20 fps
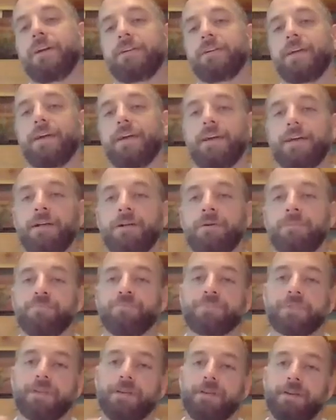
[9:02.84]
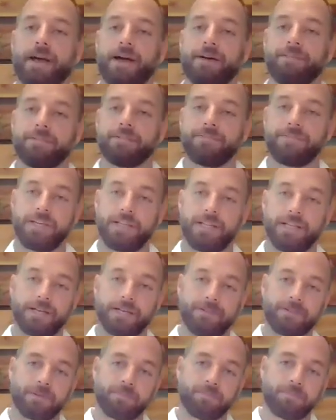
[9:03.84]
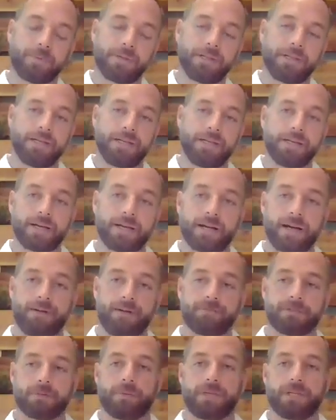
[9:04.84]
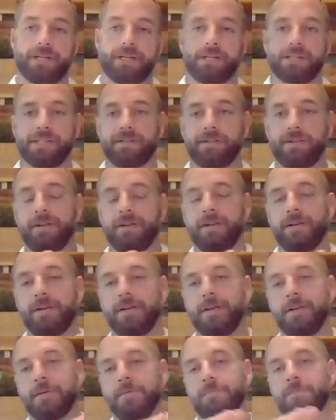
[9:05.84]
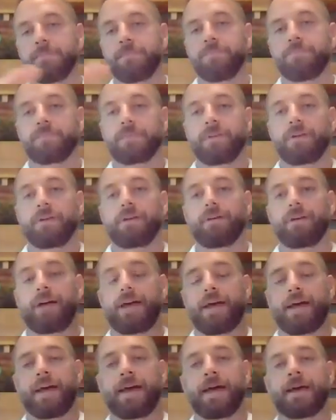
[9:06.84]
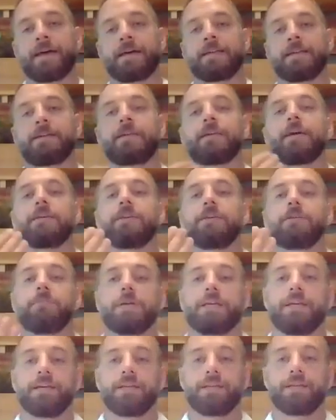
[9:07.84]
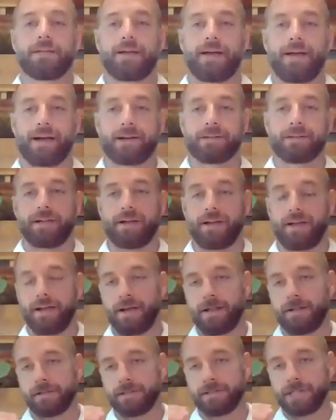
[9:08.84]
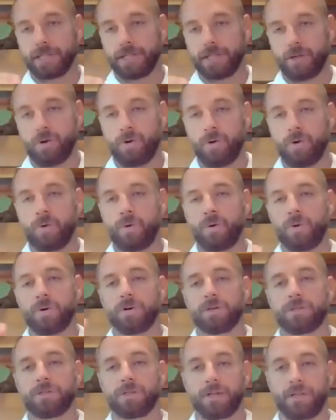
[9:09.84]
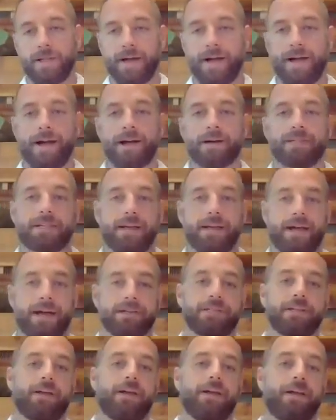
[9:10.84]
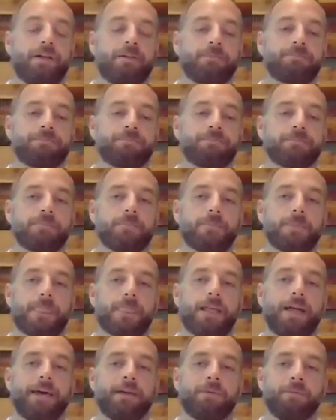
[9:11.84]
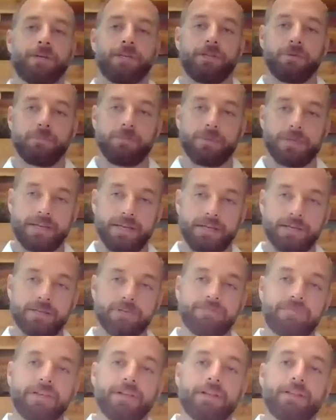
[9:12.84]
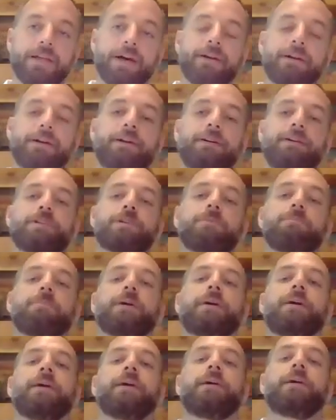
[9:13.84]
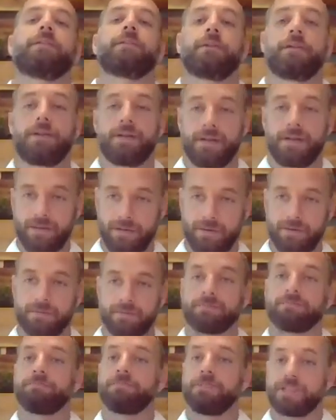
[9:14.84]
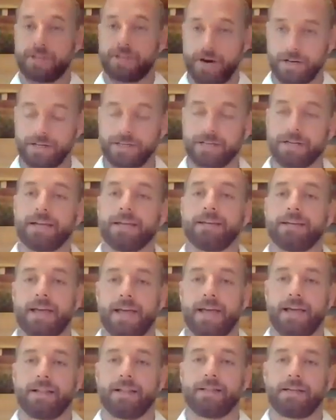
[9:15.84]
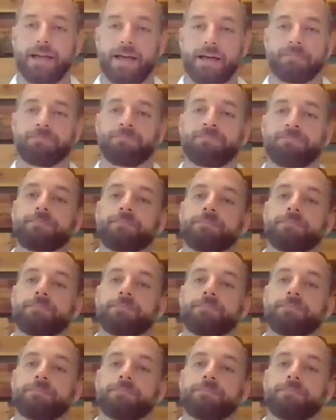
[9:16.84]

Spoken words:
inhale, you have a feeling of complete comfortableness, and you begin to exhale, a slow, relaxed exhale. And when you begin to feel that urge to breathe, you would start your inhale again.